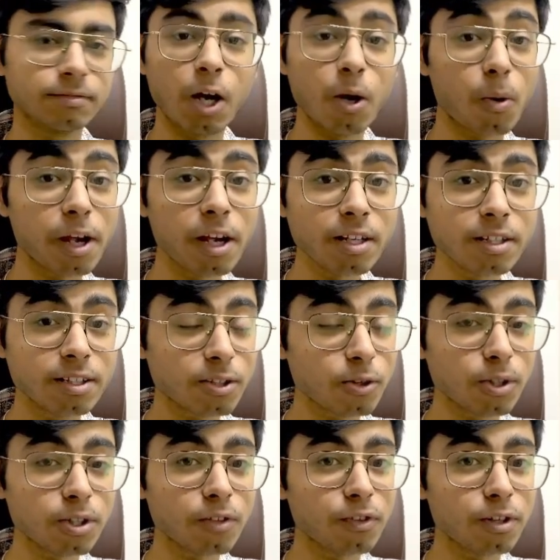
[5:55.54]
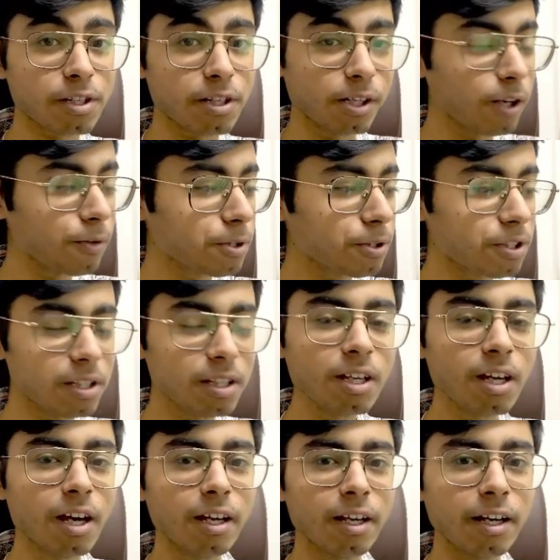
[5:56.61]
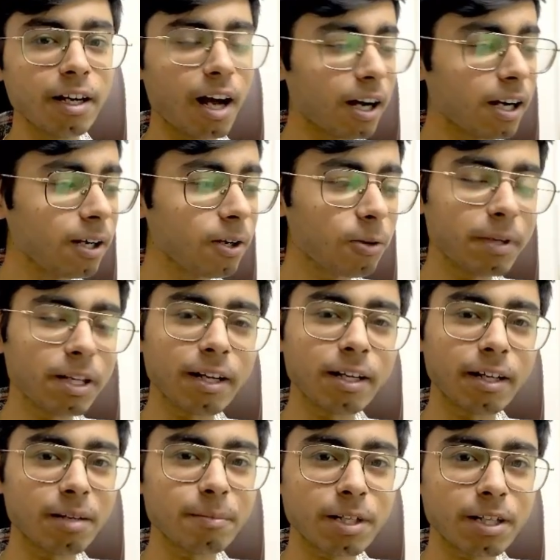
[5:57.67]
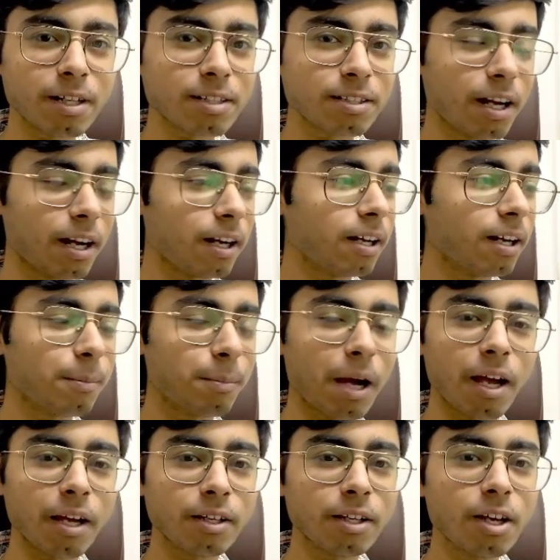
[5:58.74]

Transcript: Okay, this was the first interview. See, it hardly took me like 10 minutes and my